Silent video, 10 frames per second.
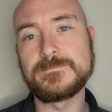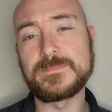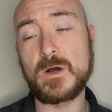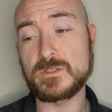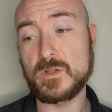
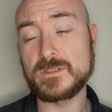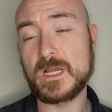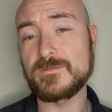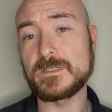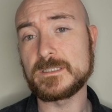But I was a lot
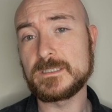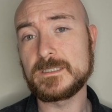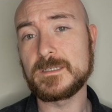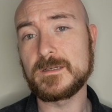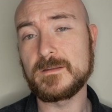tougher
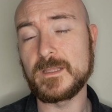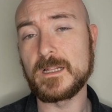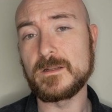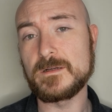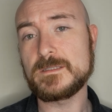than I
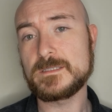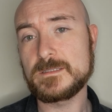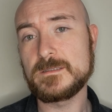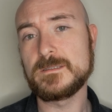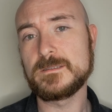looked.
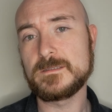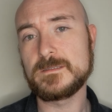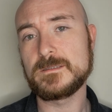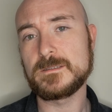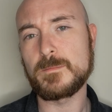
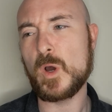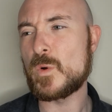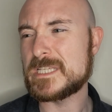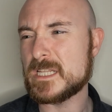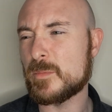But I
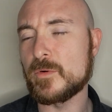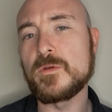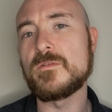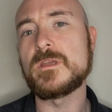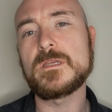always had to
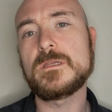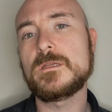prove it,